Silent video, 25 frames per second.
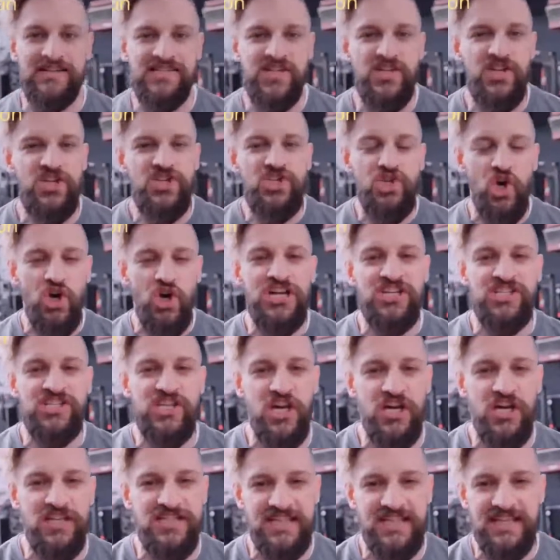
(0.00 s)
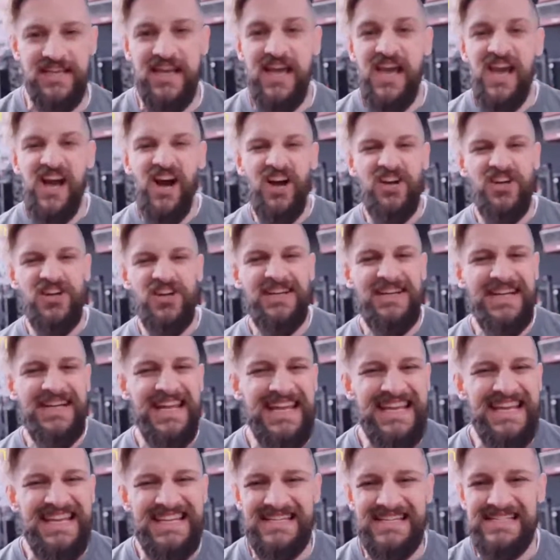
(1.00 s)
So your joints hurting? Are your
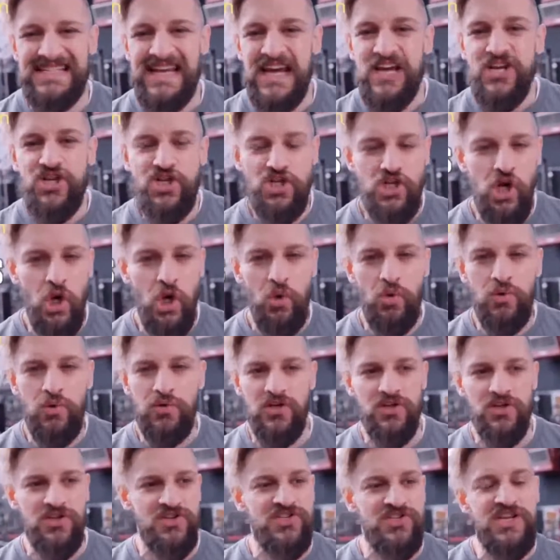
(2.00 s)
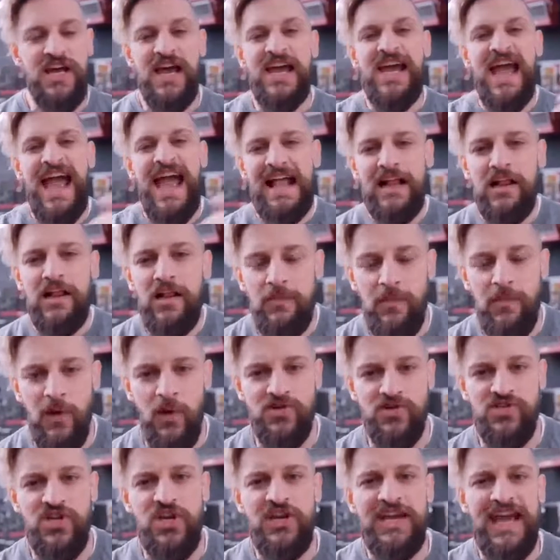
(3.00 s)
knees, shoulders,
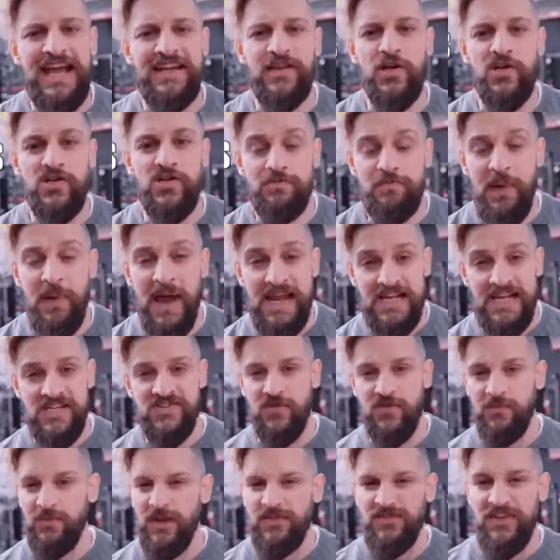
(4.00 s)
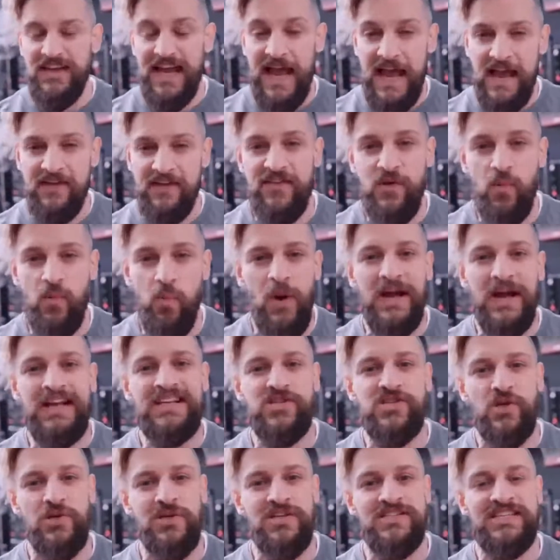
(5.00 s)
elbows? Are you getting those pains from lifting heavy weights
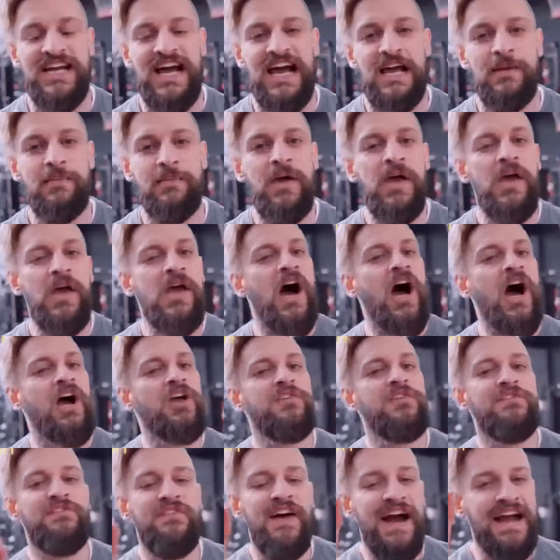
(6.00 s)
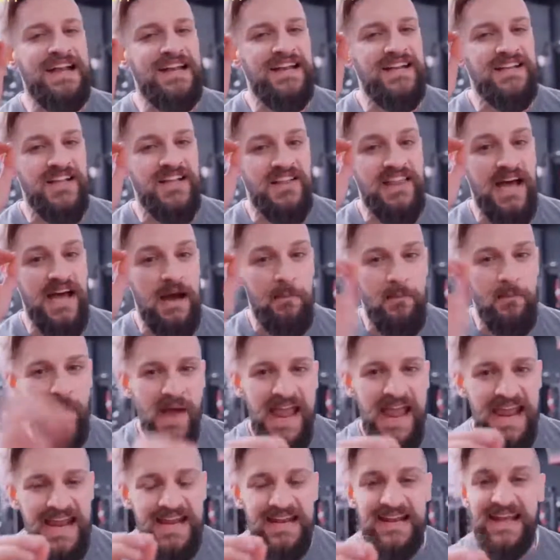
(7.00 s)
all the time? Are you finding that that
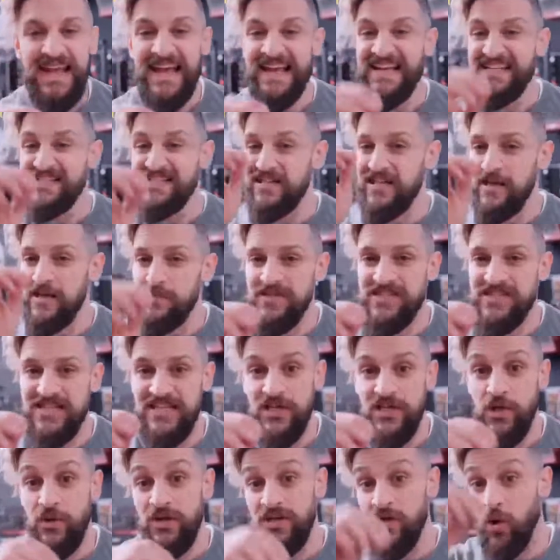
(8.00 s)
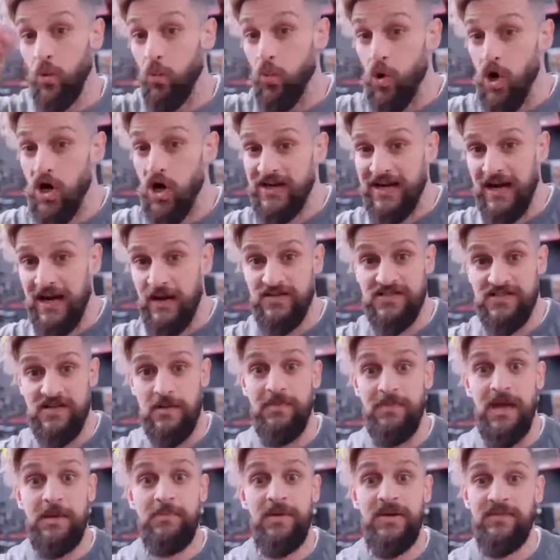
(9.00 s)
pain is limiting you in your workouts and
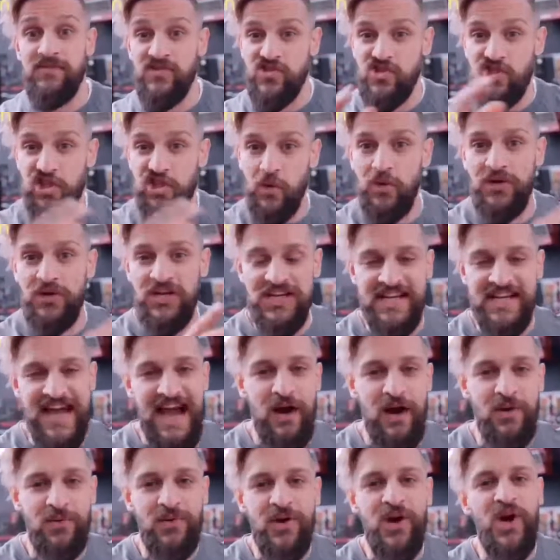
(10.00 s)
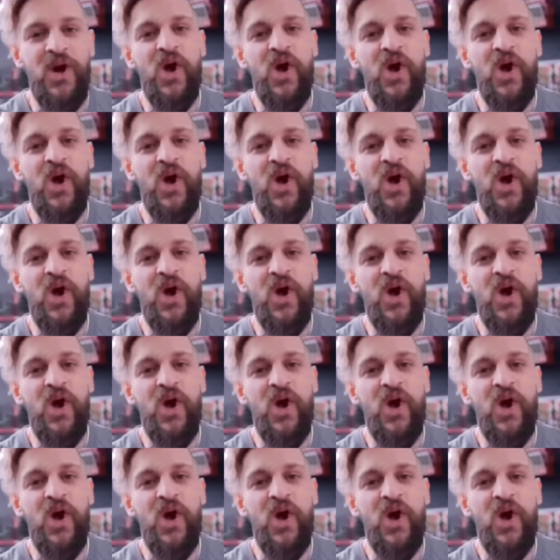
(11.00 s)
maybe even slowing you down?